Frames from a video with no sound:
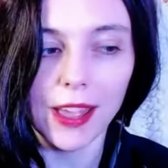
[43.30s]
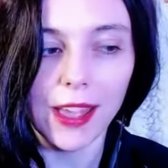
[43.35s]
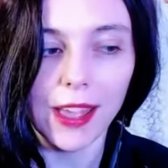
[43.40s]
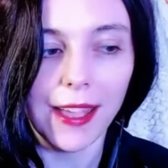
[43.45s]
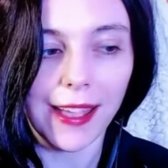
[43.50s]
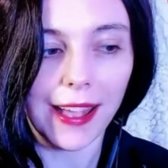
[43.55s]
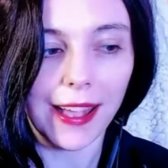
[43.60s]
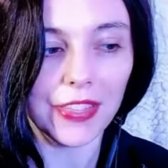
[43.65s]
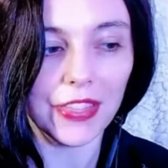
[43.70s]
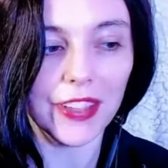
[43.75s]

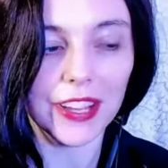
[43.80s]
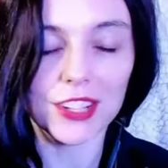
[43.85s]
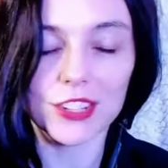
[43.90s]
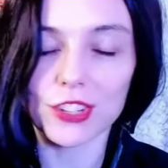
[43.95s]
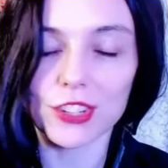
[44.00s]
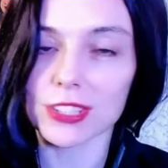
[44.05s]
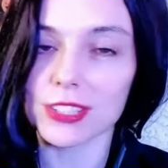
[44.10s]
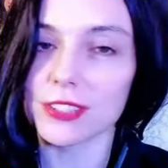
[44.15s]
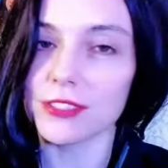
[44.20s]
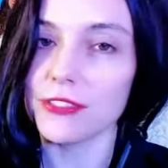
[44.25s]
And they
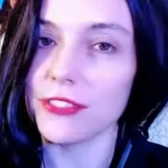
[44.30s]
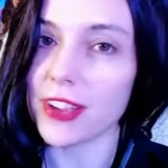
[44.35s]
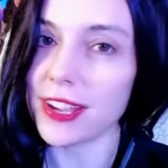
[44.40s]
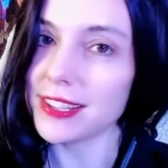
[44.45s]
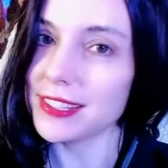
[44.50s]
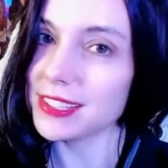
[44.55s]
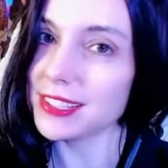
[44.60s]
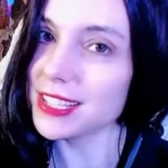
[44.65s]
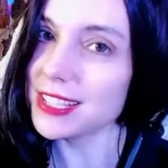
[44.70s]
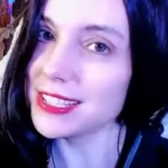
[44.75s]
just
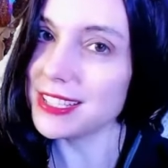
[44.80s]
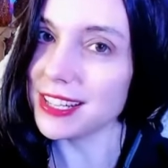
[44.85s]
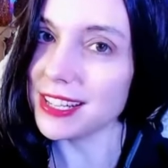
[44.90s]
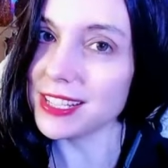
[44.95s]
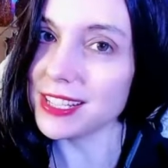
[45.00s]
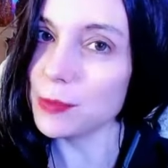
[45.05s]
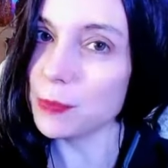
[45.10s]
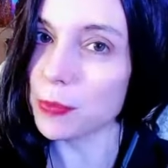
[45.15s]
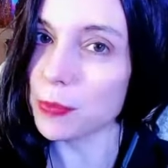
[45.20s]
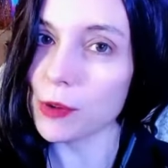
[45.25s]
finally
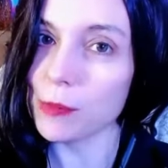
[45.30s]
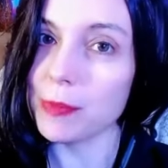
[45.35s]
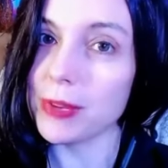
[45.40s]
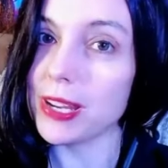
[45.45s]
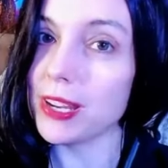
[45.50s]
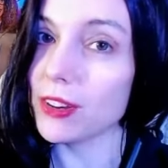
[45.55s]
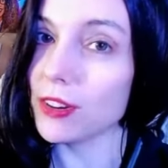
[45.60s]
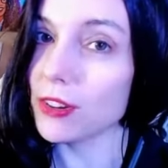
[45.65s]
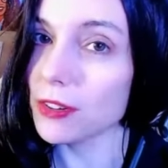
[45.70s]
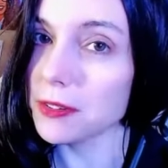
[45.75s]
did
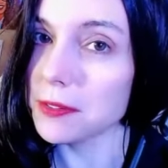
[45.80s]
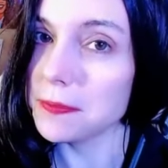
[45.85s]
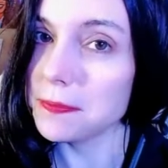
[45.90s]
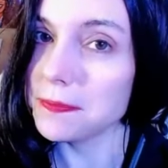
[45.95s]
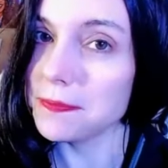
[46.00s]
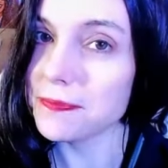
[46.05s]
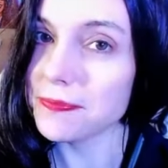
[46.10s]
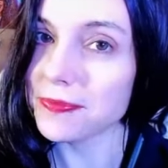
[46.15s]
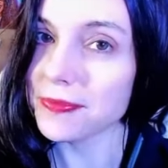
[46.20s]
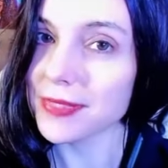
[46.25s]
premiere
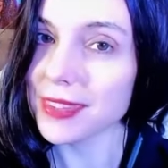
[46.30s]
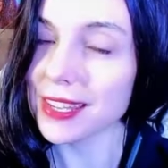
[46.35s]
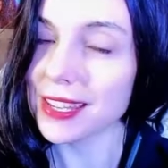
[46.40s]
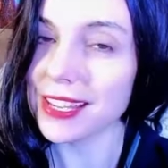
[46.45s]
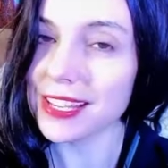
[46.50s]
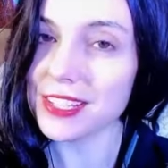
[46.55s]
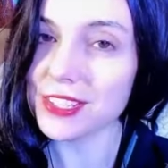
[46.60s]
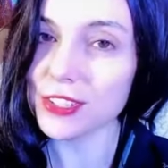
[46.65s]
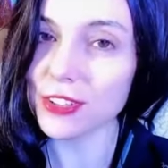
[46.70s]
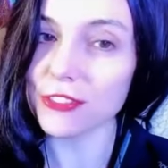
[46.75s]

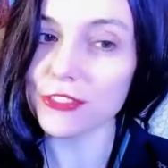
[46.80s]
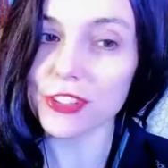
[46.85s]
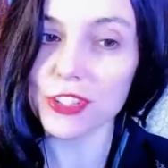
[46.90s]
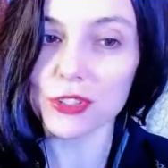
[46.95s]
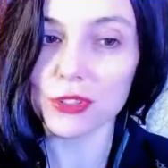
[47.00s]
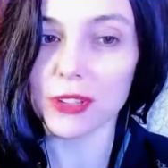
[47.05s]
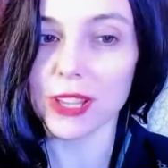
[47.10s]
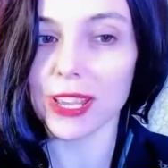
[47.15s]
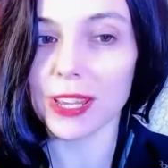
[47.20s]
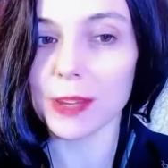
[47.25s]
his
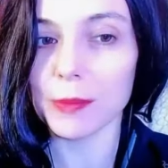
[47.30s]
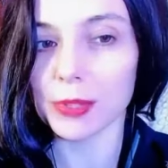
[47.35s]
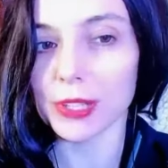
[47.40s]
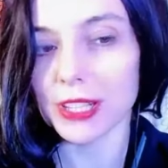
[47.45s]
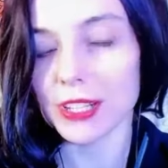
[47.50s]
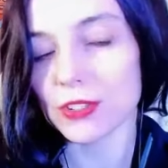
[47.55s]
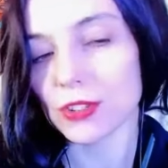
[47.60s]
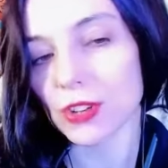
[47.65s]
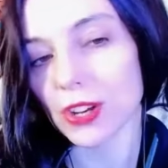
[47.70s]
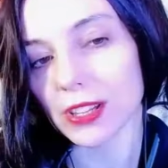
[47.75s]
official
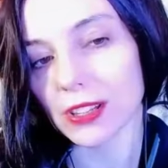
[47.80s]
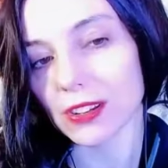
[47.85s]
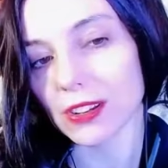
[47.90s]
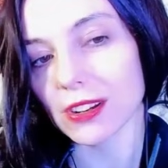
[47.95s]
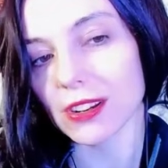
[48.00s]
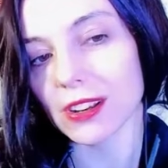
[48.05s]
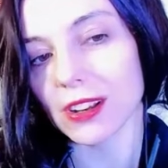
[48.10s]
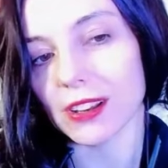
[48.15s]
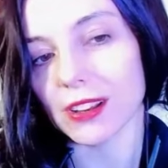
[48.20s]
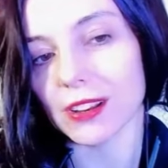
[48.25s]
gameplay
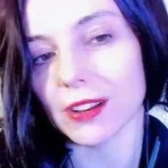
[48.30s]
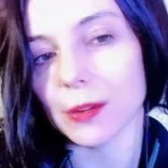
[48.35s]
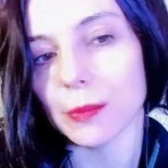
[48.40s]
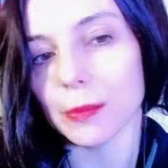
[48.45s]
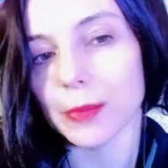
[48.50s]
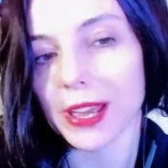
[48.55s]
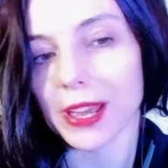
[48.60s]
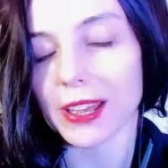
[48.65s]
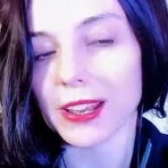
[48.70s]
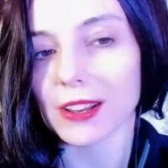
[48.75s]
trailer um,
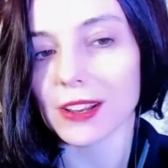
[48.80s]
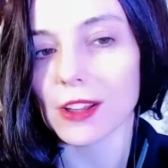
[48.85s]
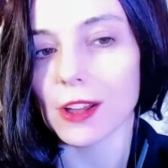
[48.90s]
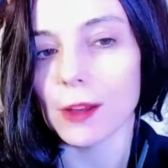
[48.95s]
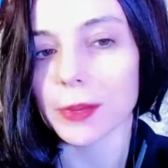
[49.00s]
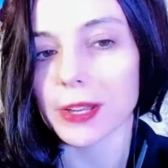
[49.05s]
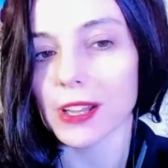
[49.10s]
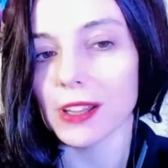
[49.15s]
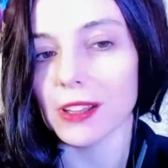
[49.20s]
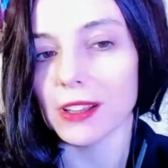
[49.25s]
at
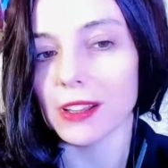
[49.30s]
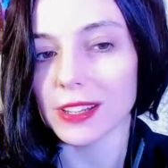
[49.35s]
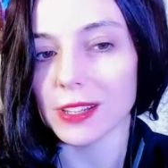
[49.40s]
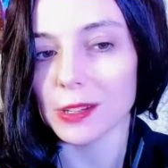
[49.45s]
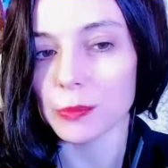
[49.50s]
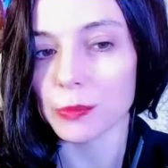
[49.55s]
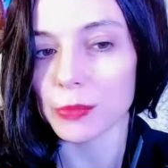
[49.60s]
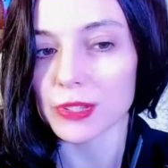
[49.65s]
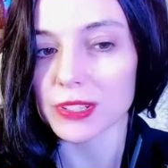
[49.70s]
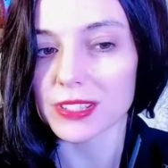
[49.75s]
Comic Con
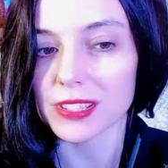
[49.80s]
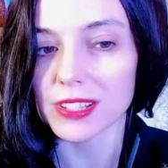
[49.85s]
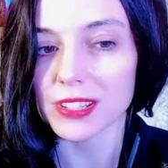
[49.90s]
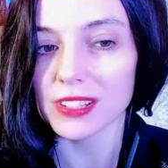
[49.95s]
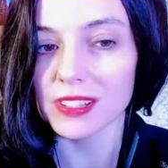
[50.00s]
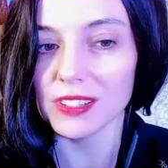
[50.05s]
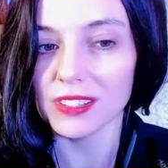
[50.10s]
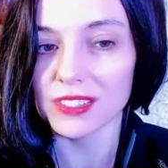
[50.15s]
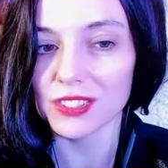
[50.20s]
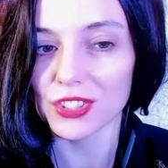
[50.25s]
in
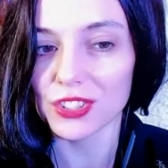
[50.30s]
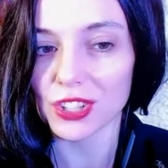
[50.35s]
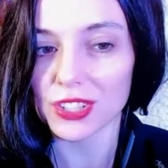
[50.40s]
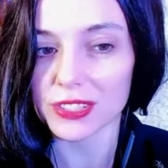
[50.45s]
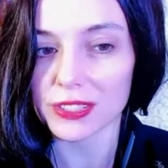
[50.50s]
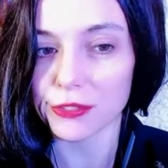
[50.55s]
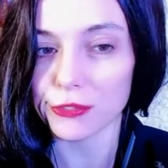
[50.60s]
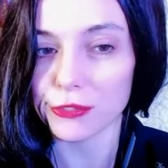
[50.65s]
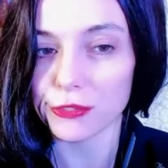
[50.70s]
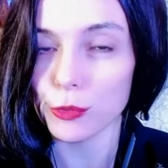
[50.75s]
Brazil
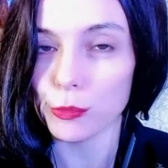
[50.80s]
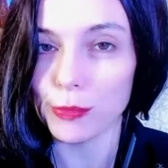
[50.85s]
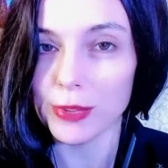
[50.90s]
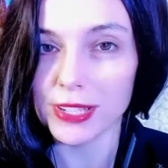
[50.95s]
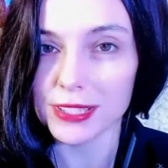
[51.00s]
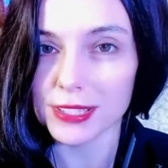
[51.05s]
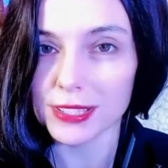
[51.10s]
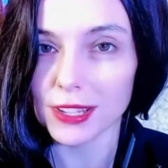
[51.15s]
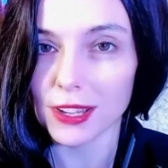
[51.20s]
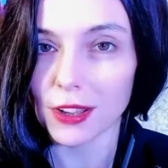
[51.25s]
just a few
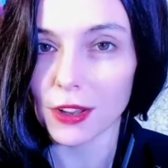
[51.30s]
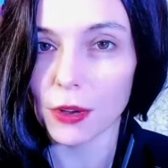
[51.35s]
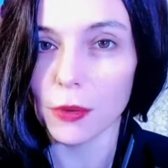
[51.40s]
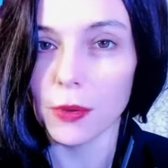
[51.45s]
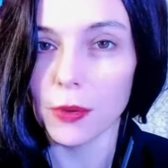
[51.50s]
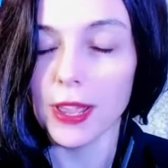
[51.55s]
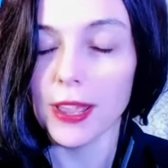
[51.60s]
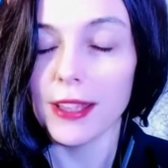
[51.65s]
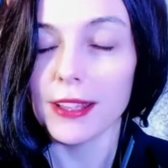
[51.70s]
minutes ago.